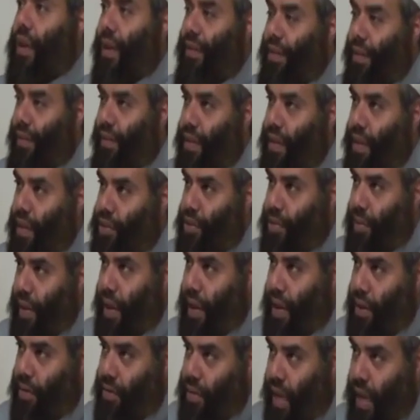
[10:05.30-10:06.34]
the love of Allah
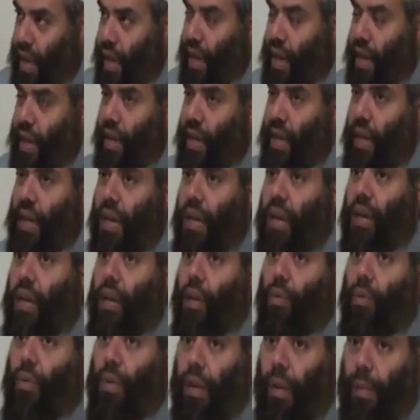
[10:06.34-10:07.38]
subhanahu wa ta'ala,
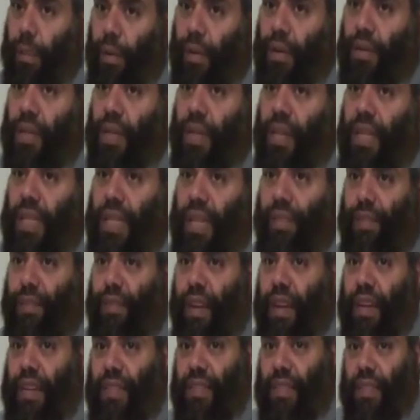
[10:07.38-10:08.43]
when a person is
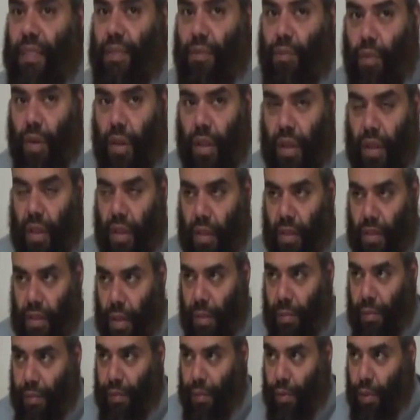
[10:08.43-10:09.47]
afflicted with
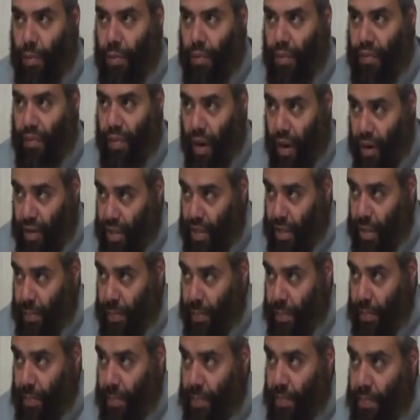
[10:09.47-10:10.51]
some form of
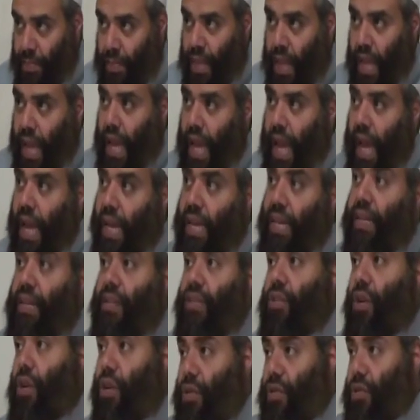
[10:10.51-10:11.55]
hardship and he
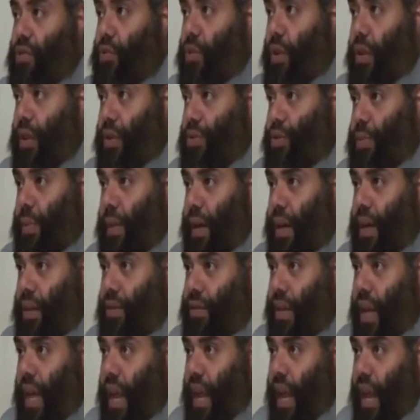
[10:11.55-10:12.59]
turns to Allah subhanahu
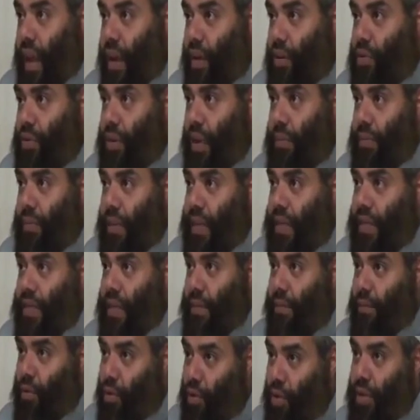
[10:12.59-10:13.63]
wa ta'ala alone and
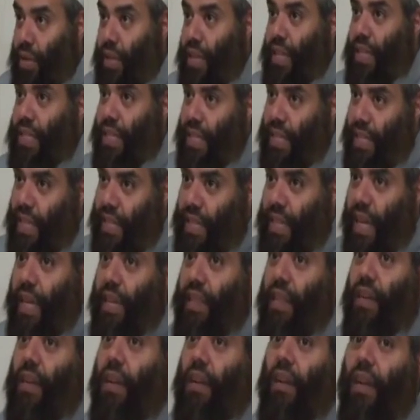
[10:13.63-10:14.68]
makes him good, this is a
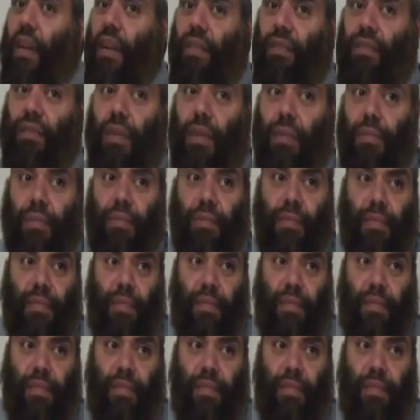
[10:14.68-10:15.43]
sign that Allah loves him.